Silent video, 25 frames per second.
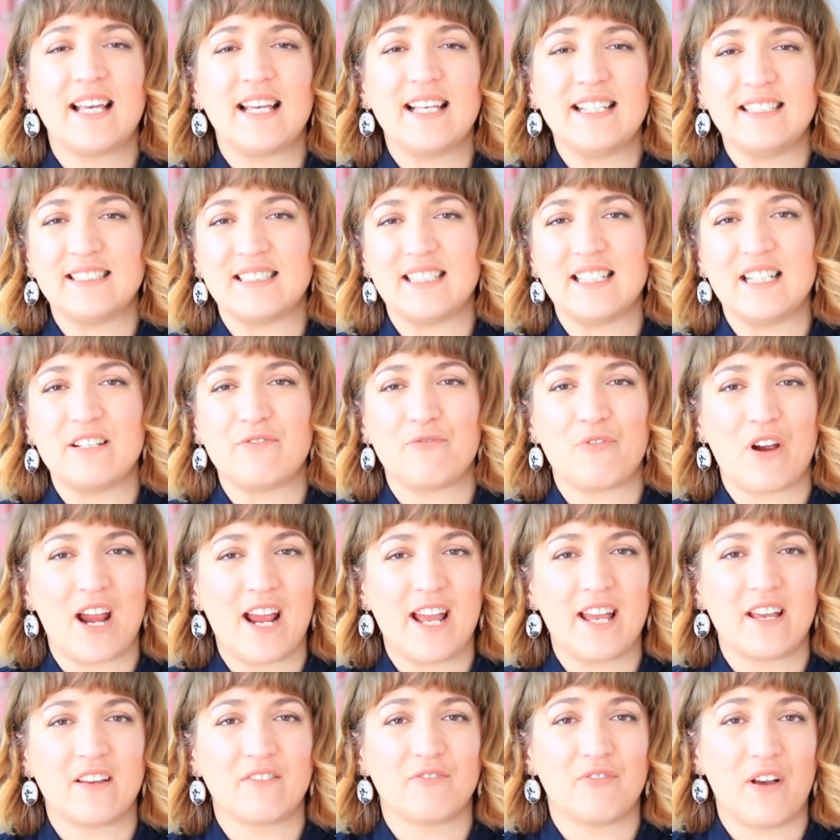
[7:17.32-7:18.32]
easily
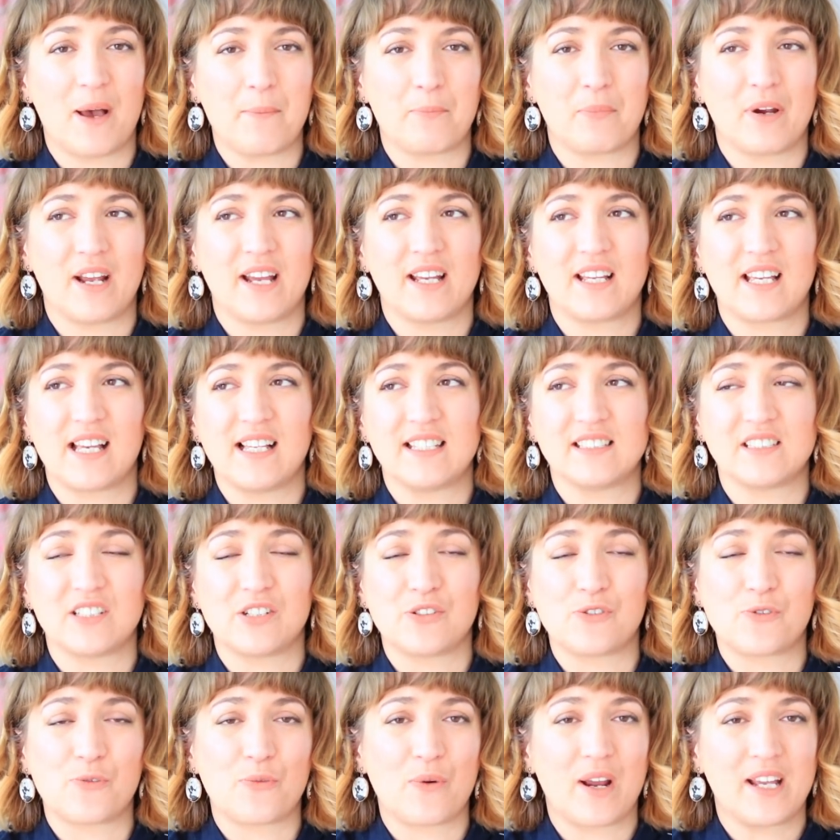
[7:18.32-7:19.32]
fraying fabric. It's a
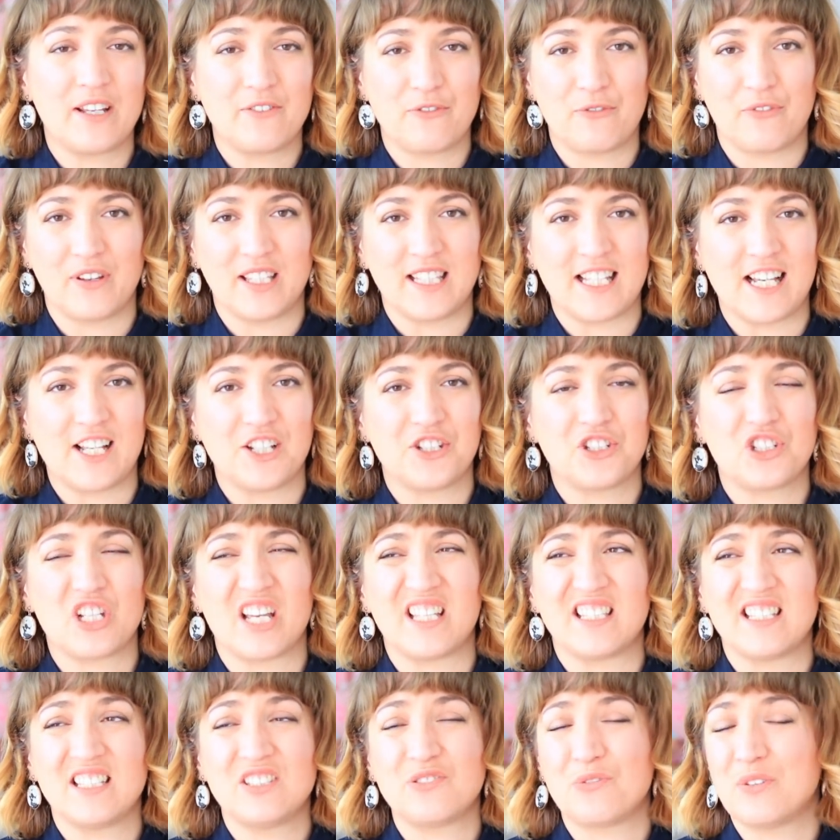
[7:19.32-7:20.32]
great finish,
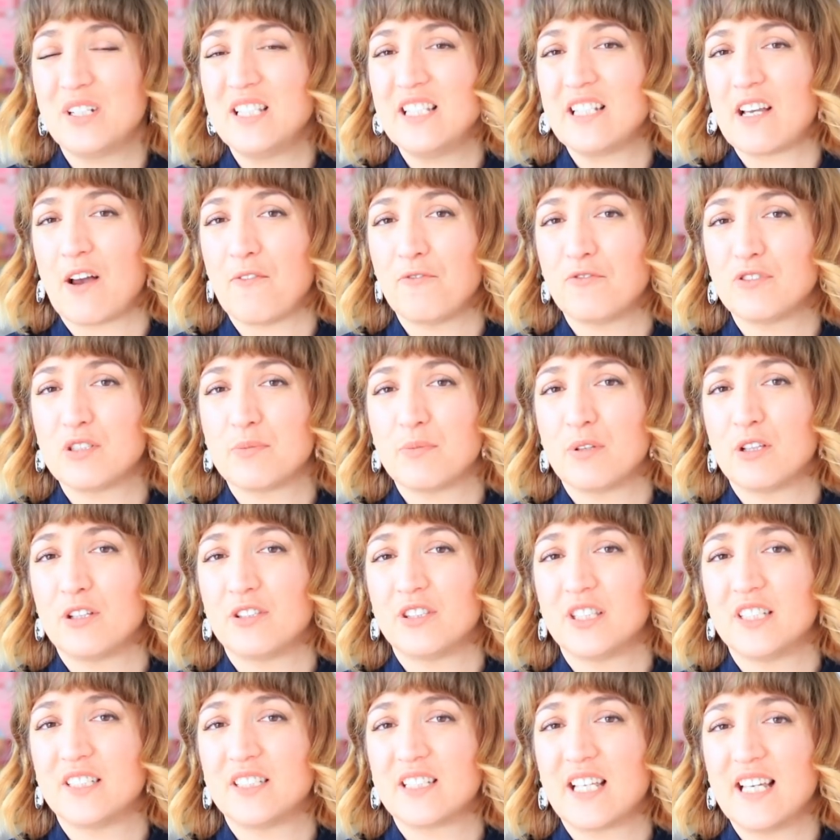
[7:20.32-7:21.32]
and it's really comfortable
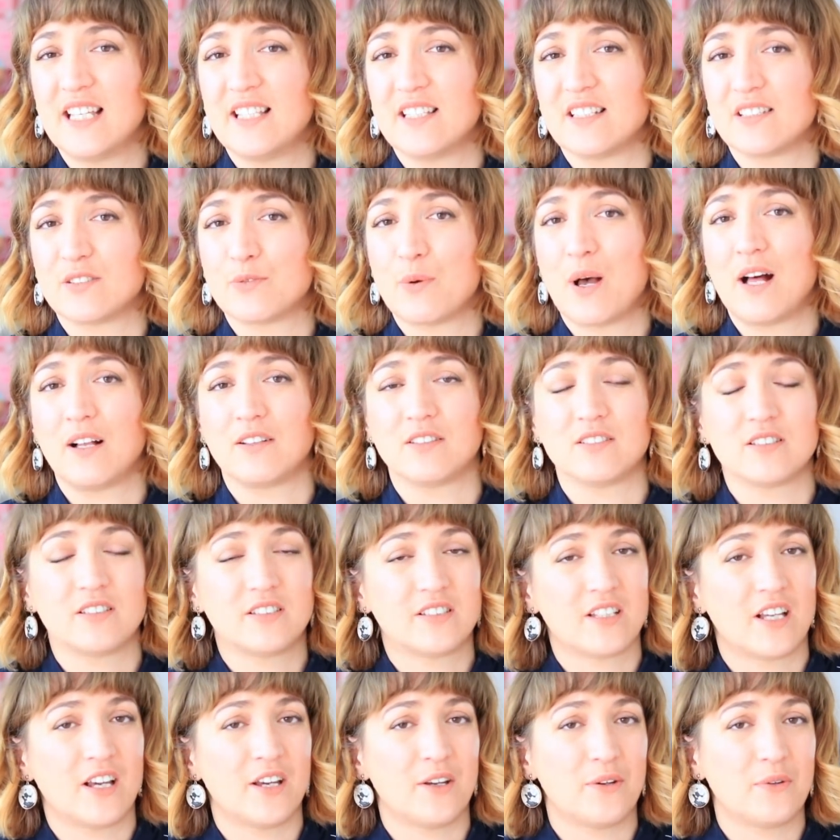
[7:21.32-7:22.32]
on the skin as well.
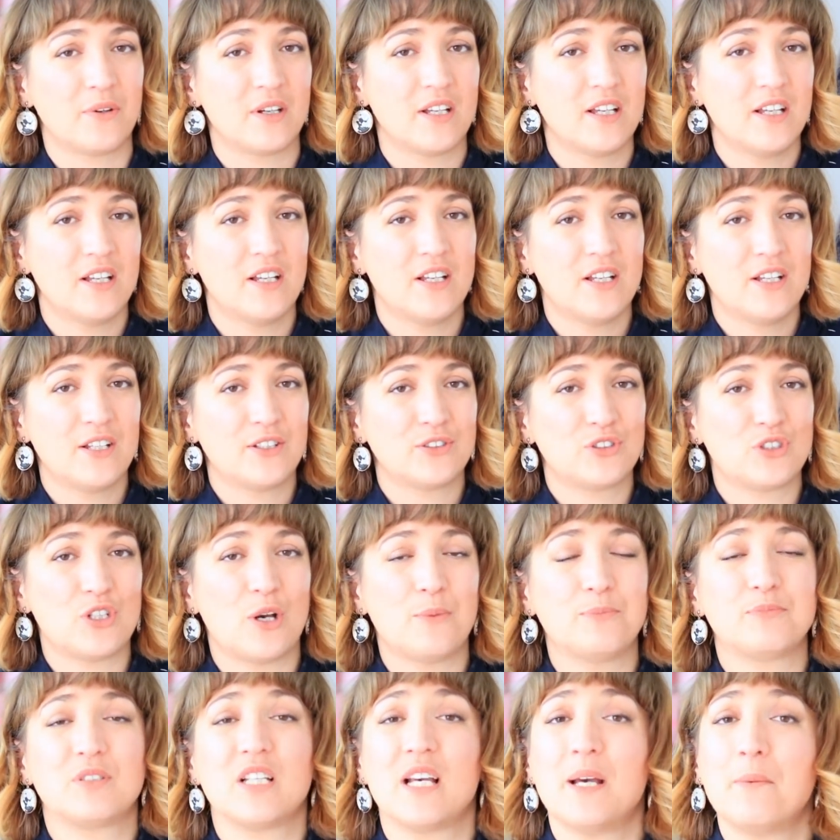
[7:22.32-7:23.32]
So
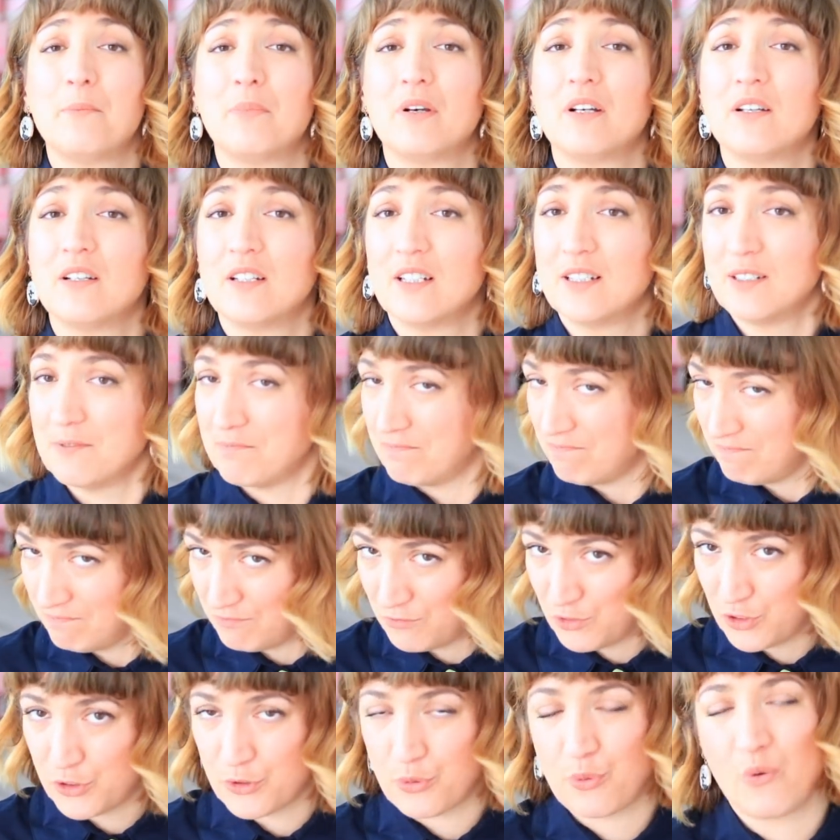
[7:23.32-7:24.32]
top tip,
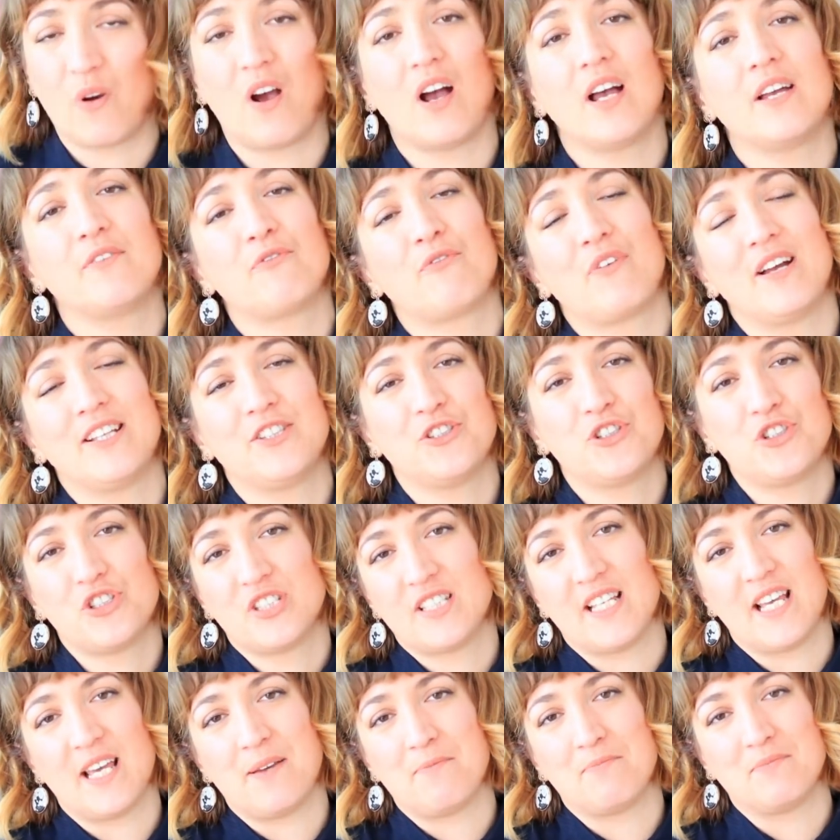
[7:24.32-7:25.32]
try French
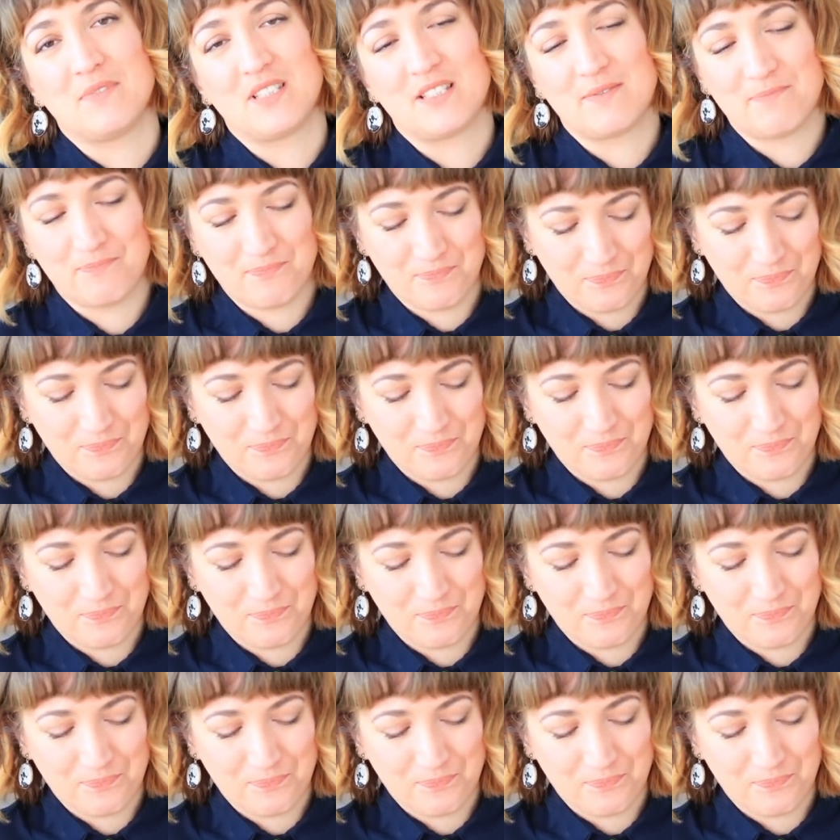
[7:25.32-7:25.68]
seams.